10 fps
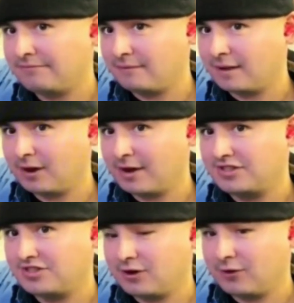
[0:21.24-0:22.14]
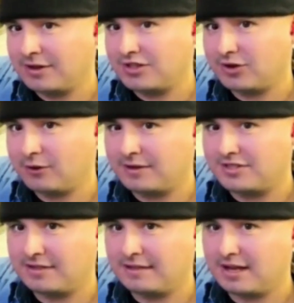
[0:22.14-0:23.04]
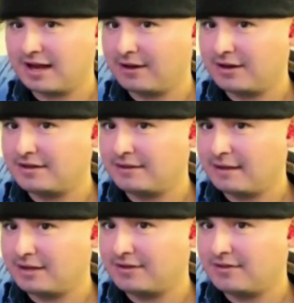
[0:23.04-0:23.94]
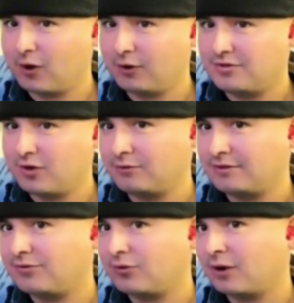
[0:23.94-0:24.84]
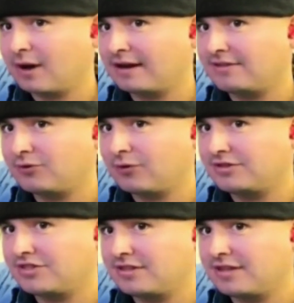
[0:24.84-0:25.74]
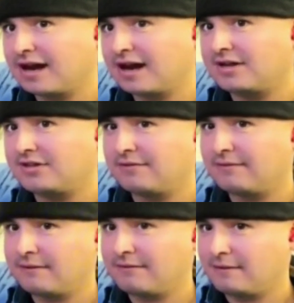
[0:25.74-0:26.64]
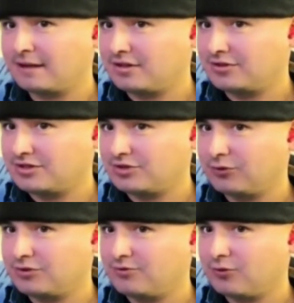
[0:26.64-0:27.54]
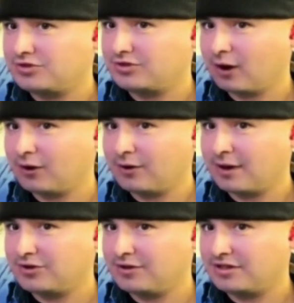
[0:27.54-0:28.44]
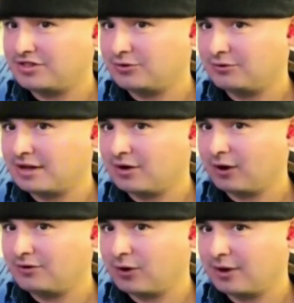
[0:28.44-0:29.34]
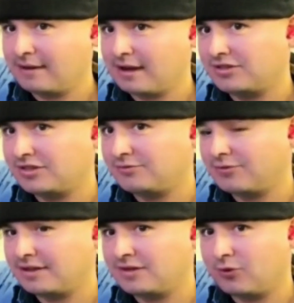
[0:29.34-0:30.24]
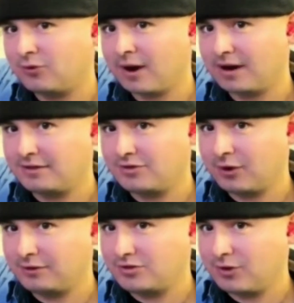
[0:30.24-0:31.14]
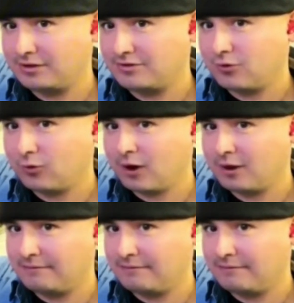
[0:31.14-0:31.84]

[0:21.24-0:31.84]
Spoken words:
The latest iteration of the ZDX is the 2024 Acura ZDX. It is Acura's first all-electric SUV offering and is expected to arrive in 2024.